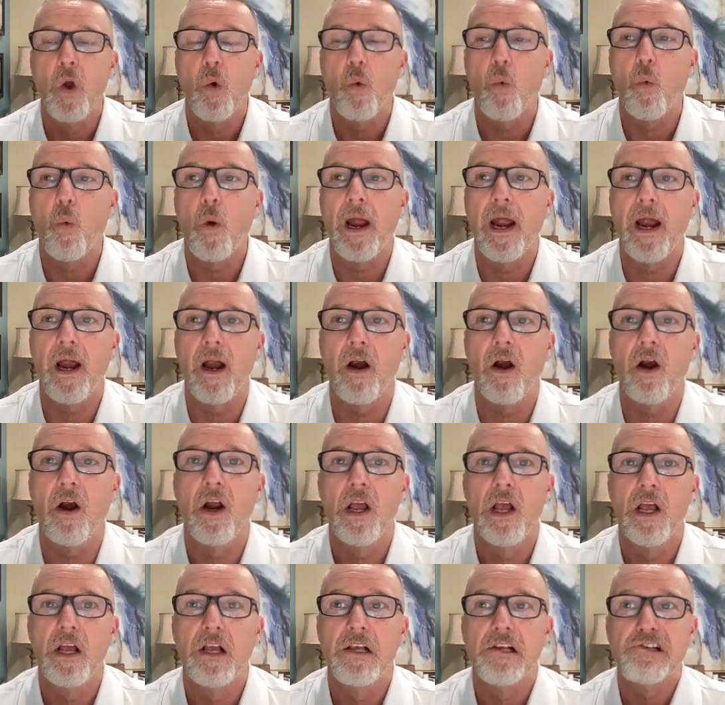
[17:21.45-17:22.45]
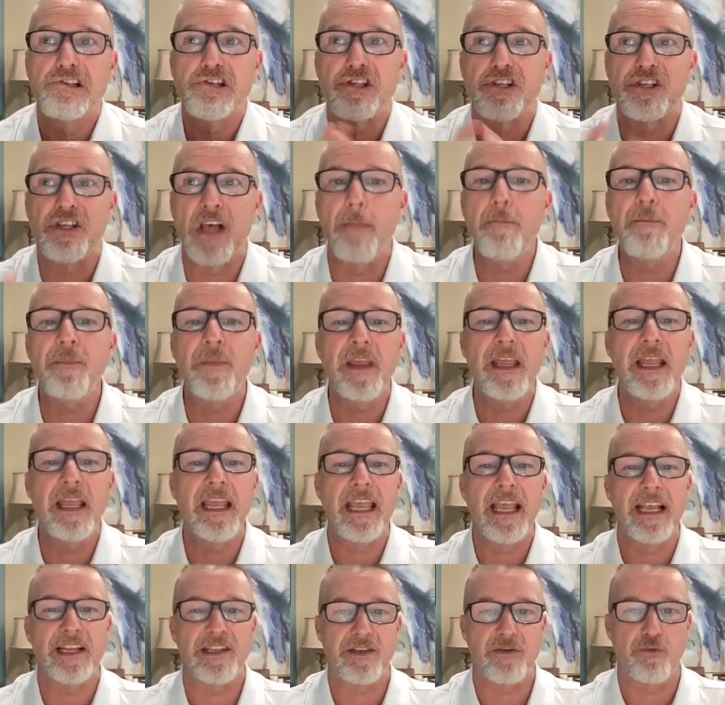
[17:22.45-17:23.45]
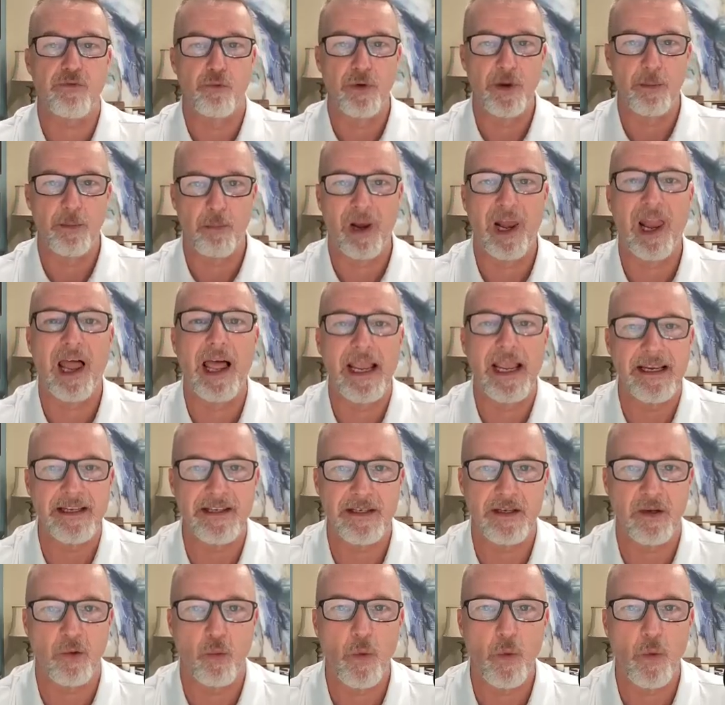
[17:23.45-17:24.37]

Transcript: where something gets replaced.